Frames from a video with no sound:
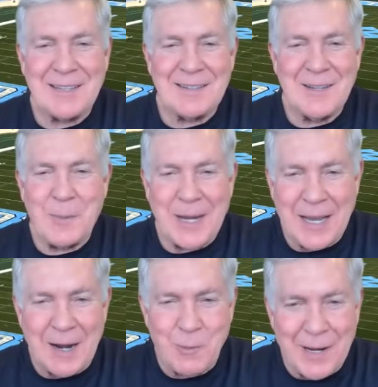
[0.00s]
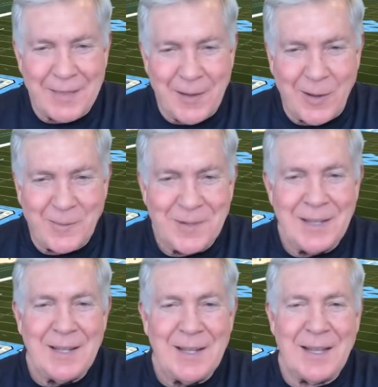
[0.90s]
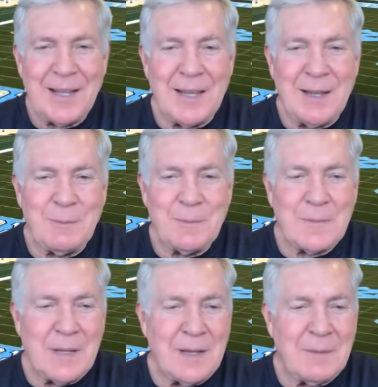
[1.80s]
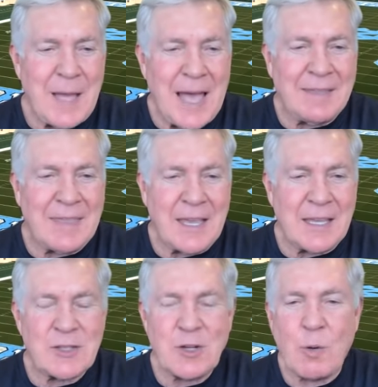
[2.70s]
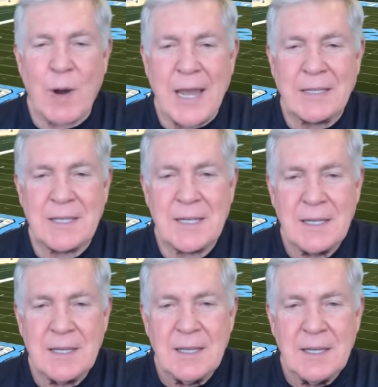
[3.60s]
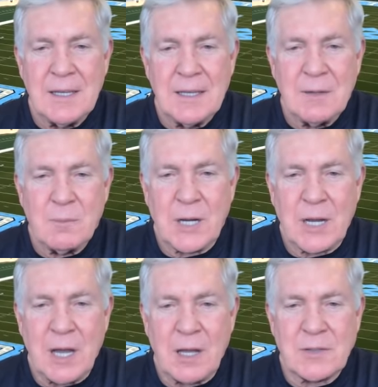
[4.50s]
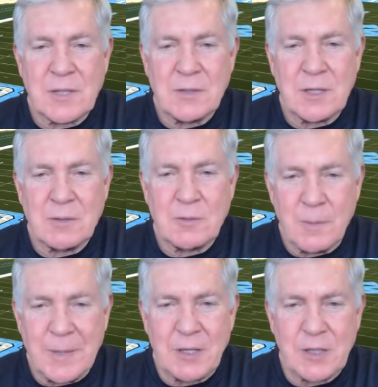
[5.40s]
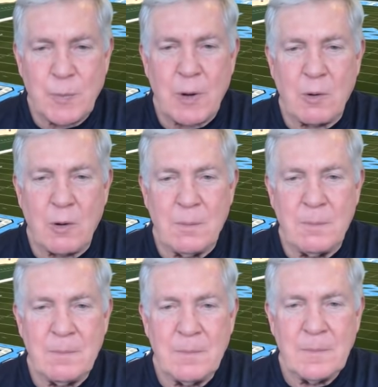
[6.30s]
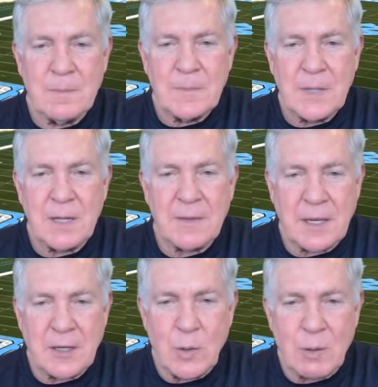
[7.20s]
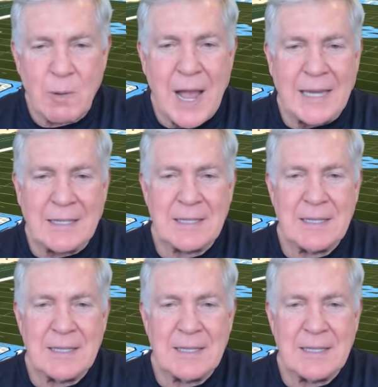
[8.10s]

nobody cared what I thought. Um, um, I think it's great because it's a tremendous program. Uh, they do it right.